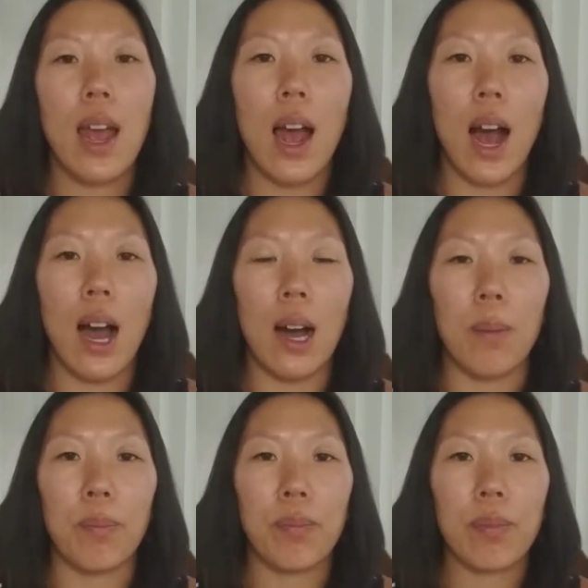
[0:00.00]

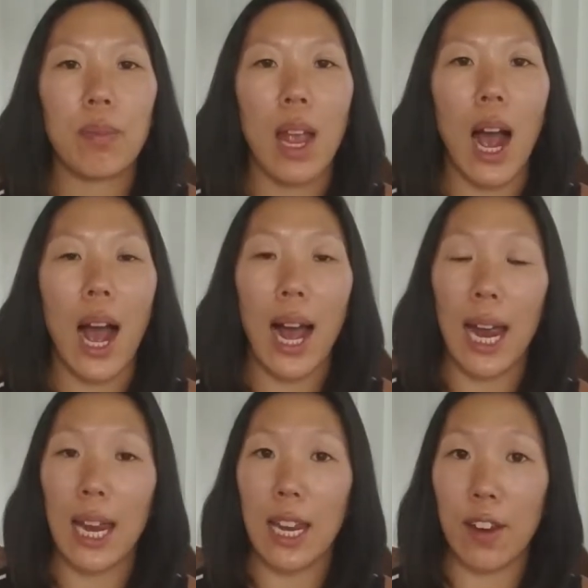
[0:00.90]

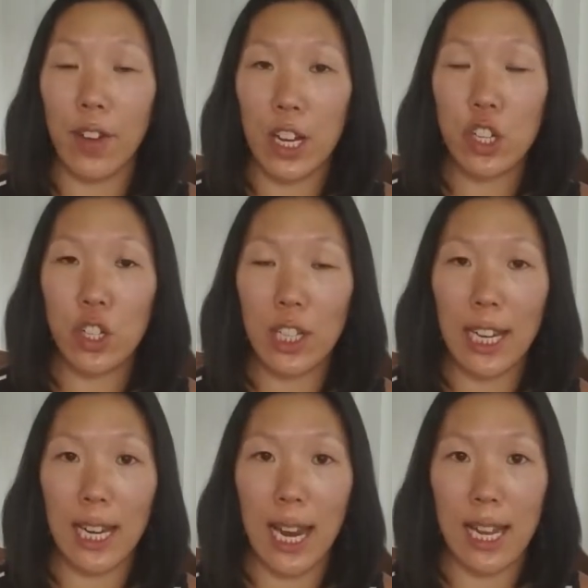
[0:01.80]
I
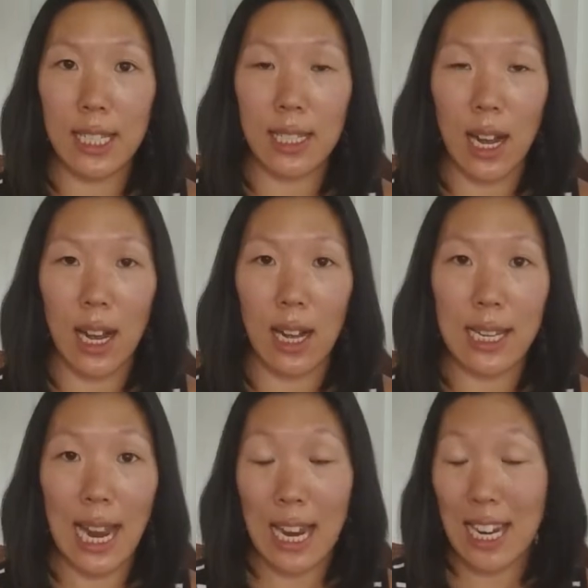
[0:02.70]
eventually, at
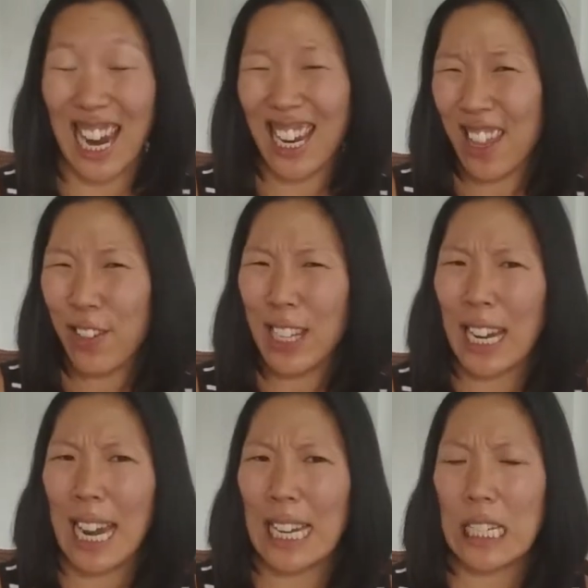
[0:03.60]
I think it was like
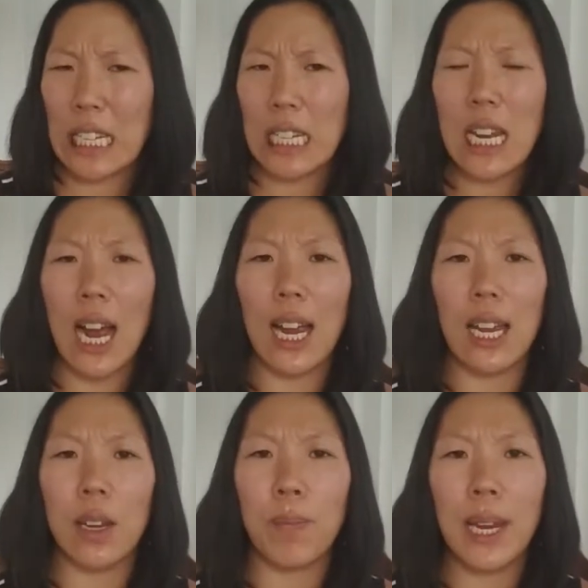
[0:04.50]
19,
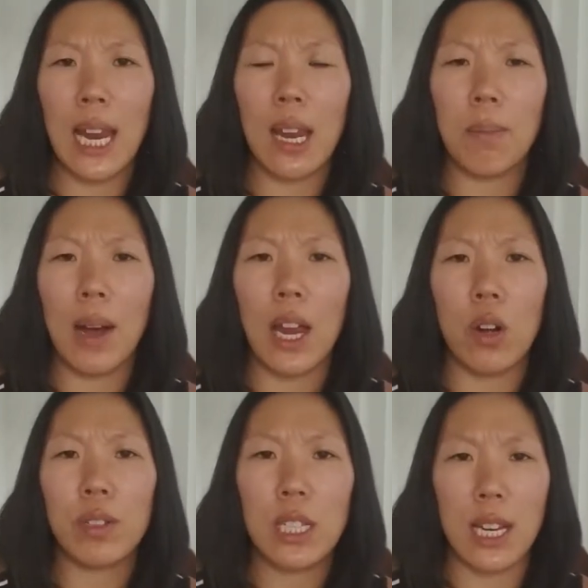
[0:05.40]
I became my
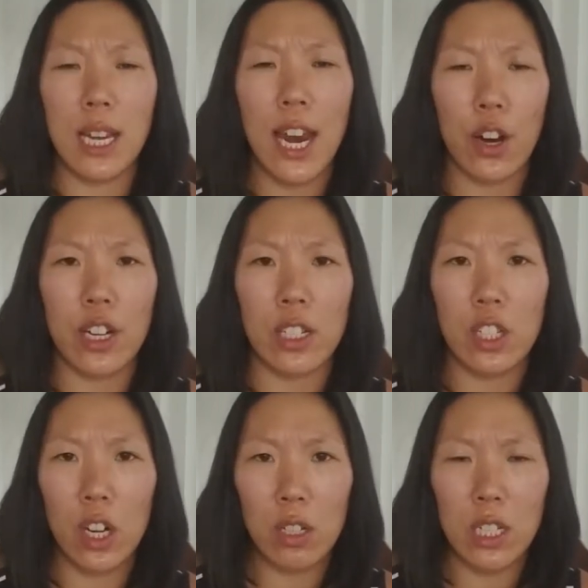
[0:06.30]
own skincare
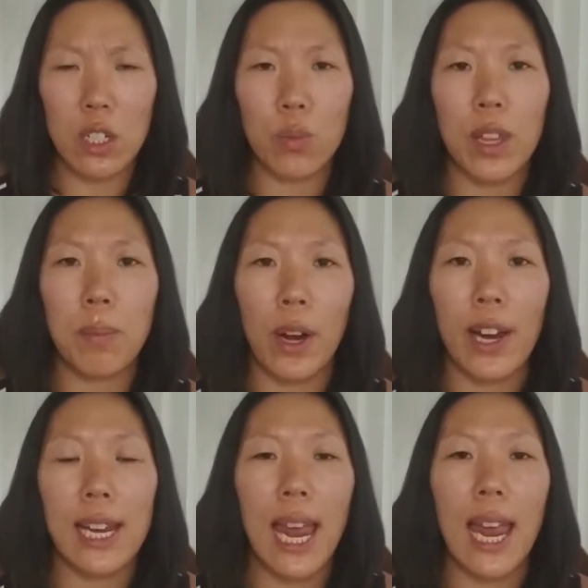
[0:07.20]
consultant with
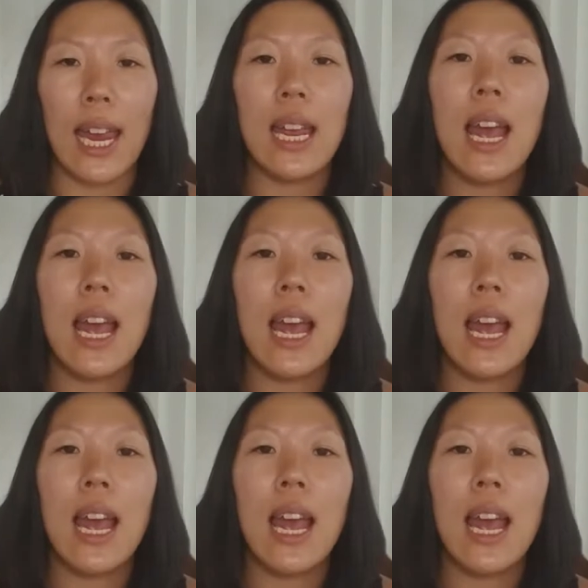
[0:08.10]
Mary Kay.